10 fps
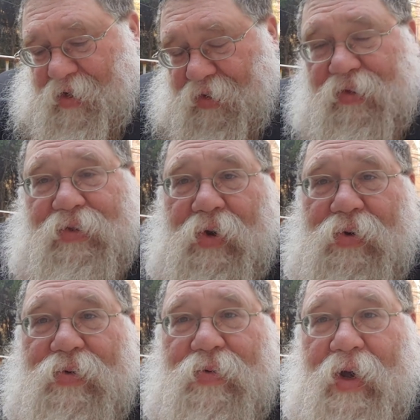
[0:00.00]

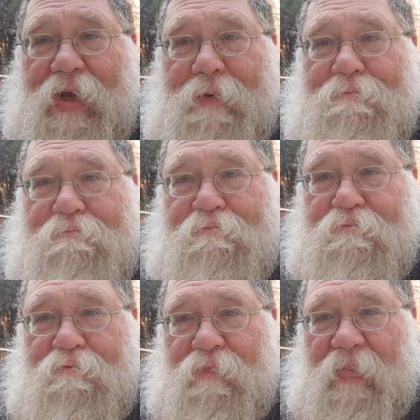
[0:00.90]
So. Um,
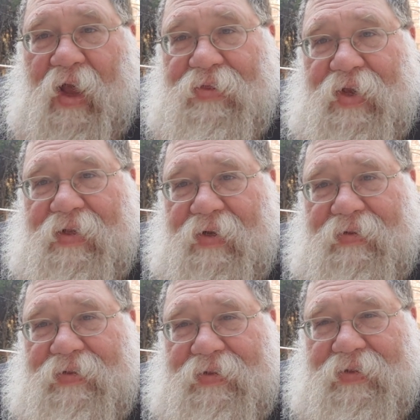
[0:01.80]
I think
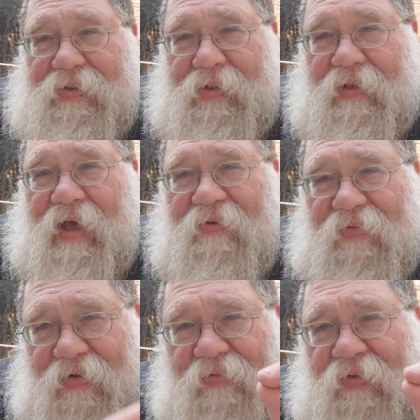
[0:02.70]
there's a lot of very,